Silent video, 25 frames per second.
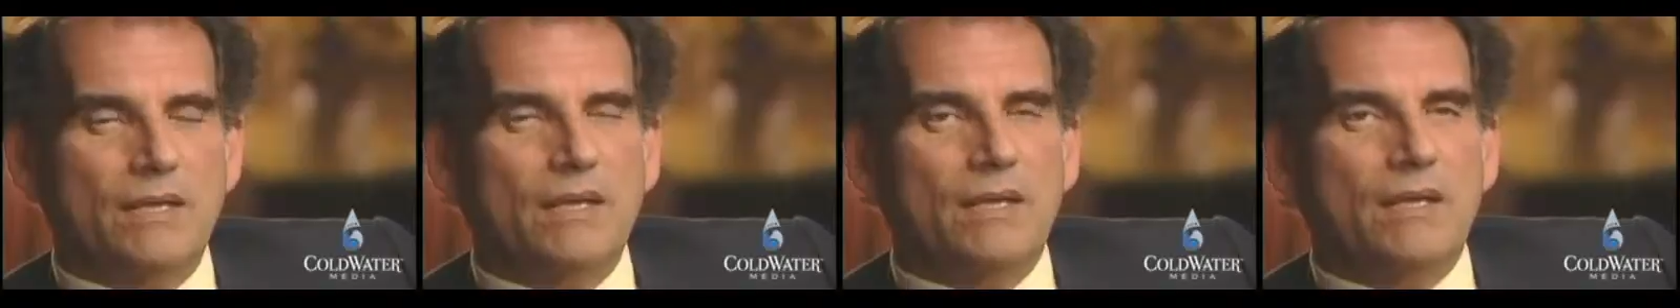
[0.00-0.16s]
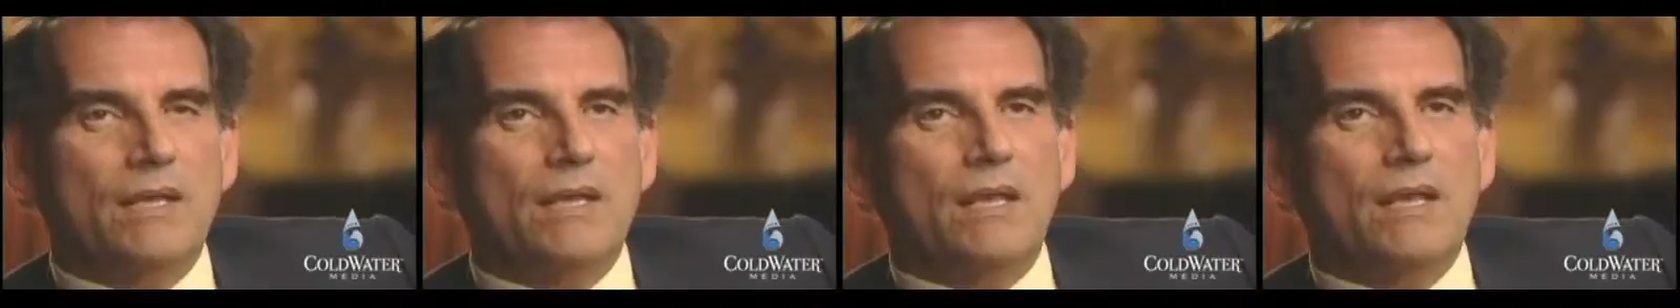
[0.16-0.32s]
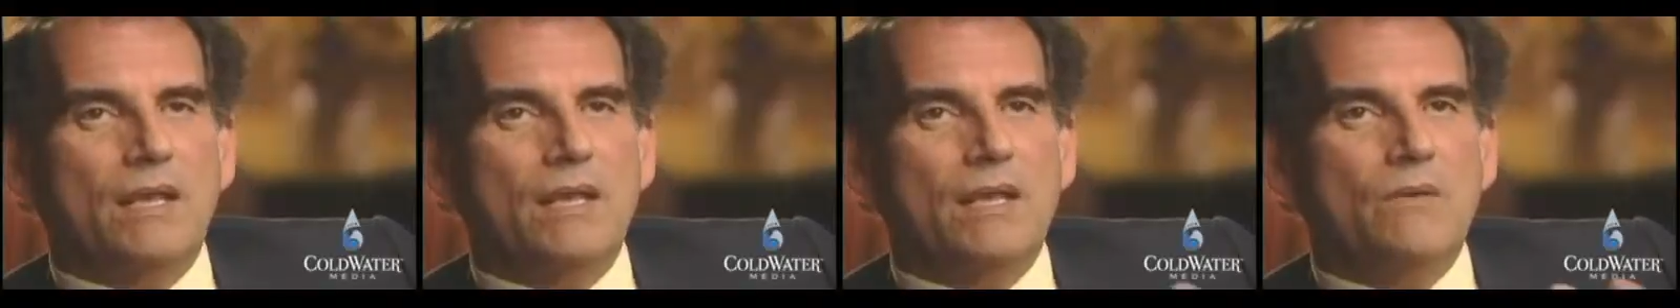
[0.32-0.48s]

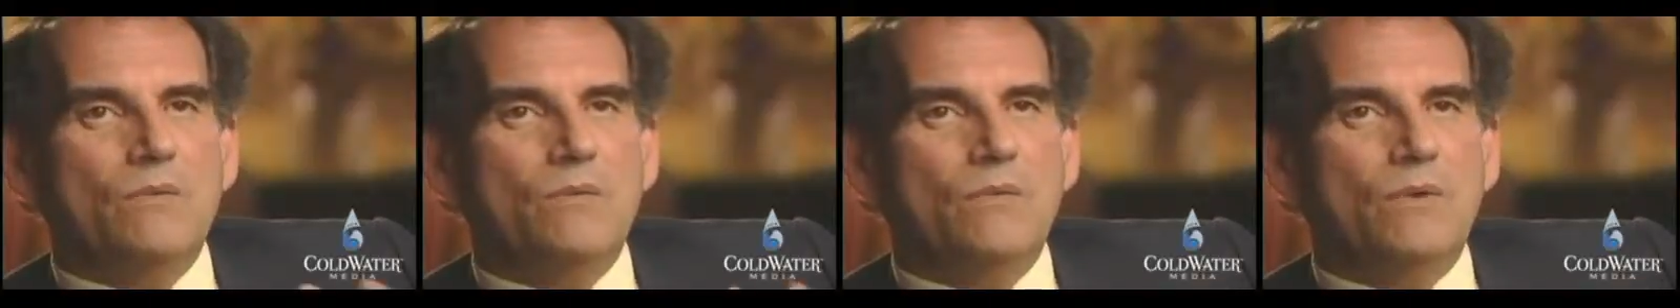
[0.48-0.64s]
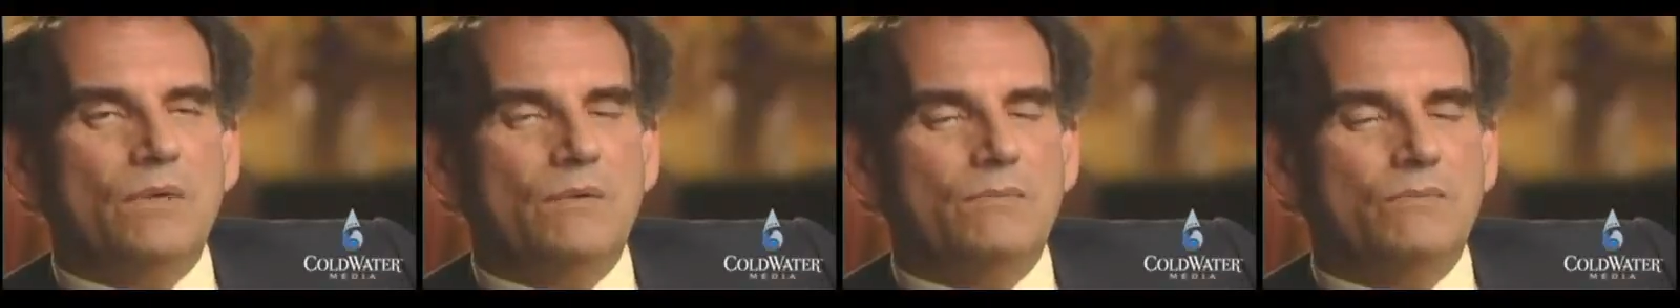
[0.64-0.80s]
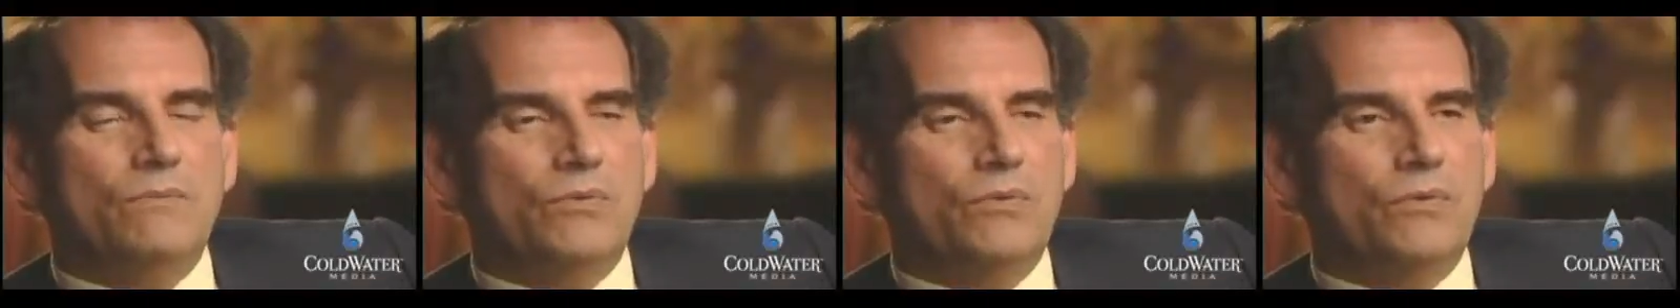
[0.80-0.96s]
it will
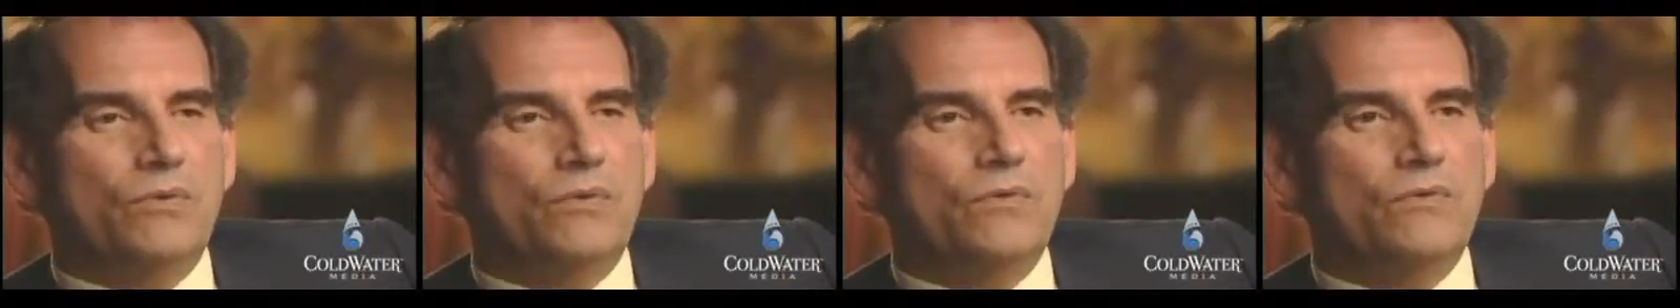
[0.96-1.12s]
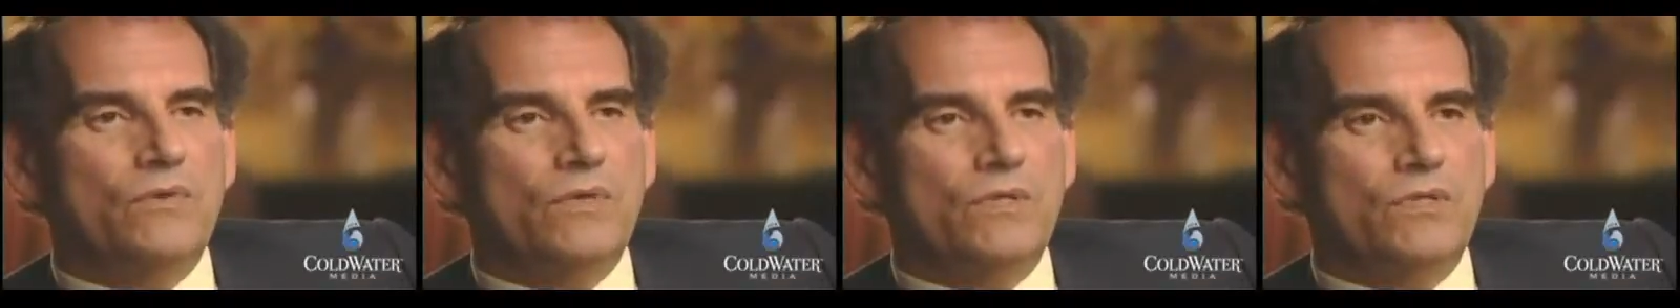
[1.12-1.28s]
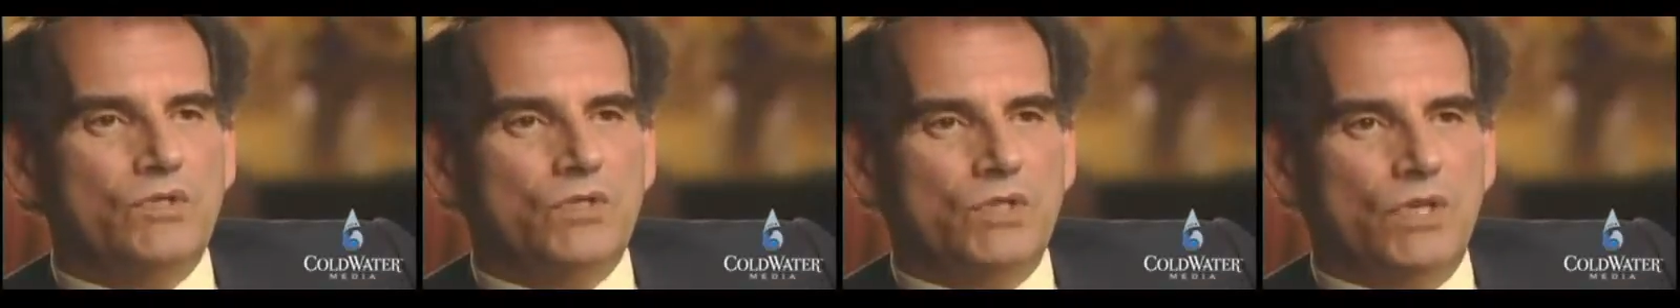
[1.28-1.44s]
improve its
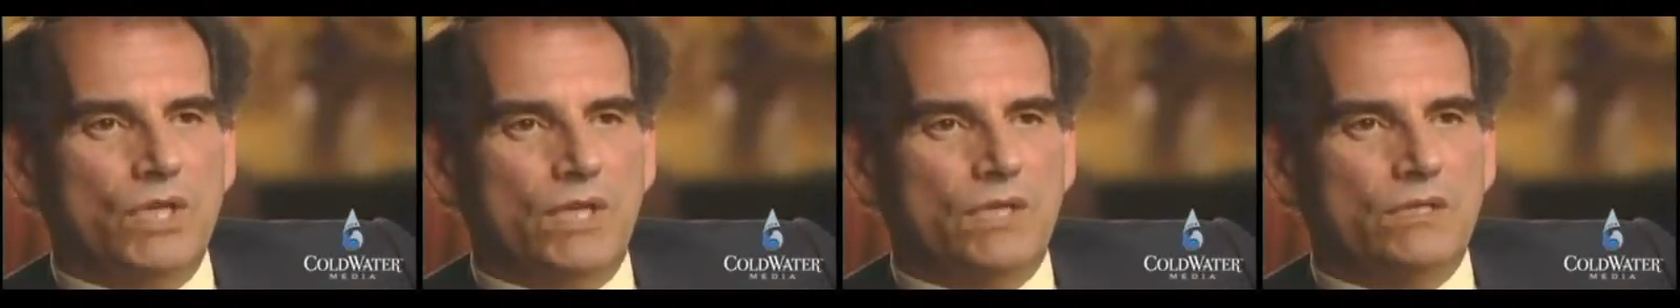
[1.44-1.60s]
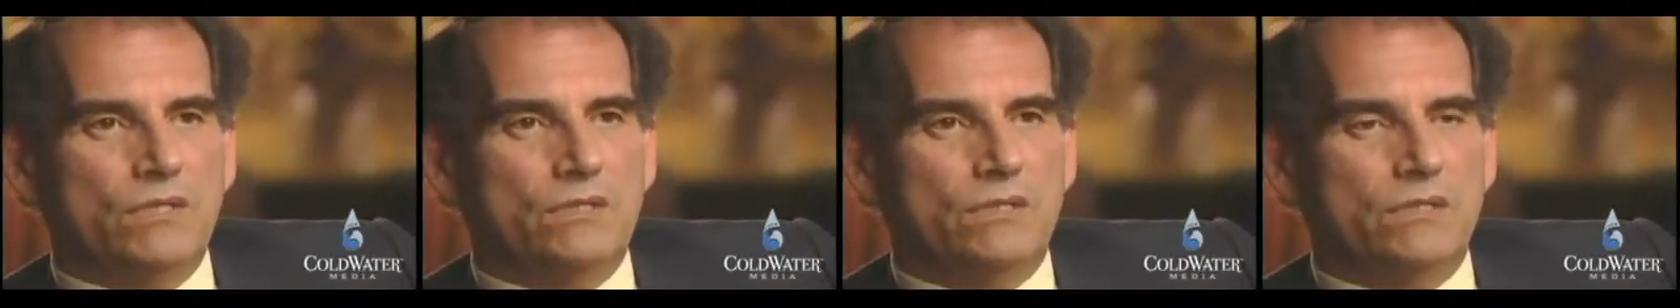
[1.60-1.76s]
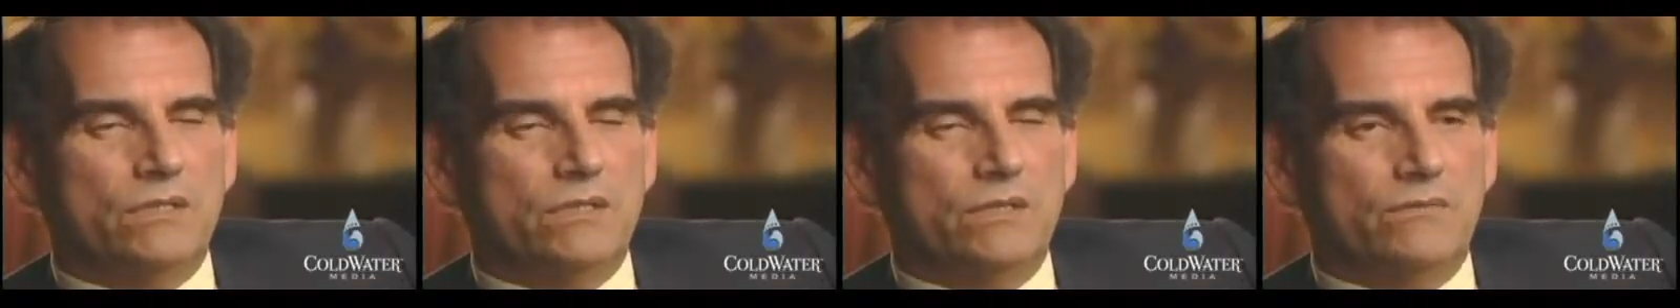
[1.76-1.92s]
chances
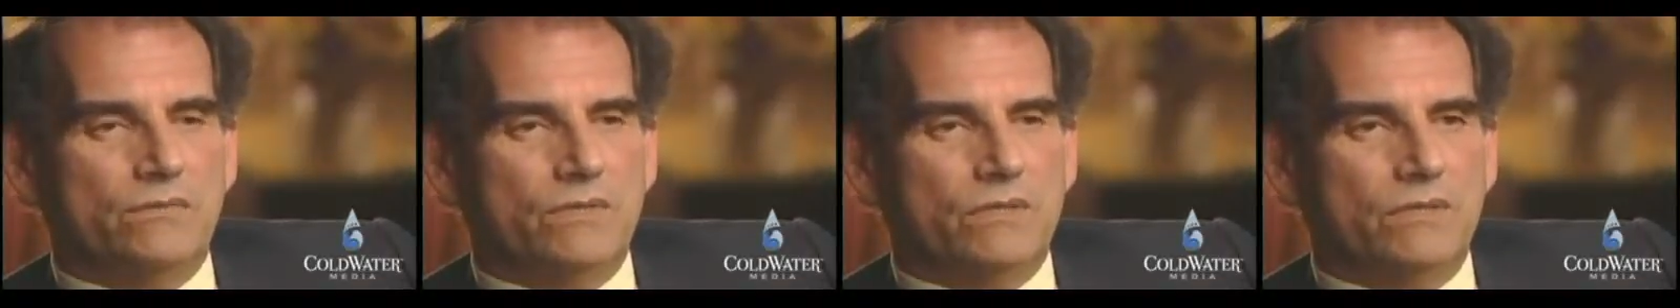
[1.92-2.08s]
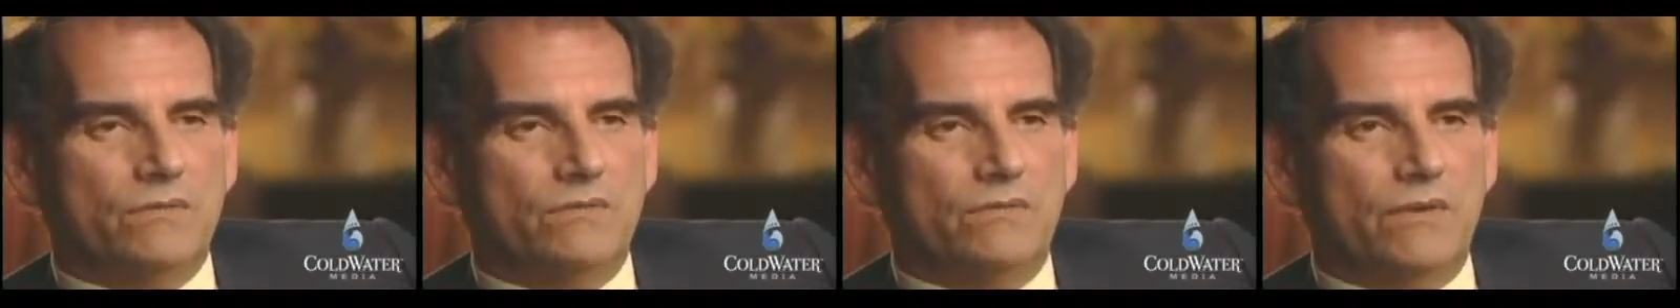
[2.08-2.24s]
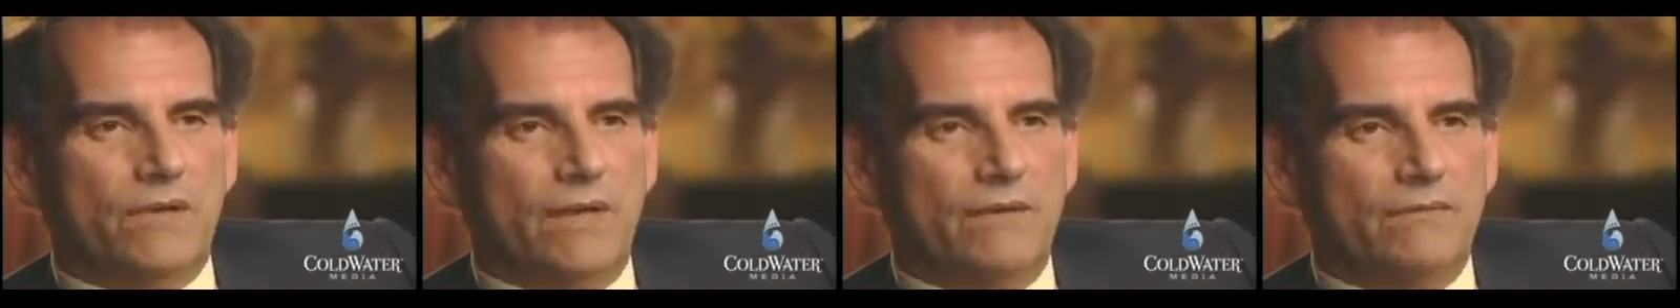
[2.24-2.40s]
of
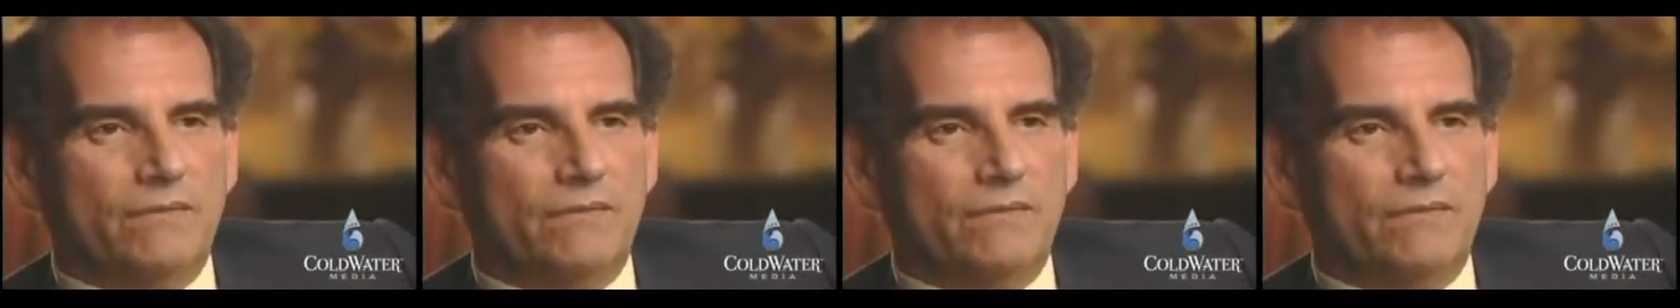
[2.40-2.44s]
survival.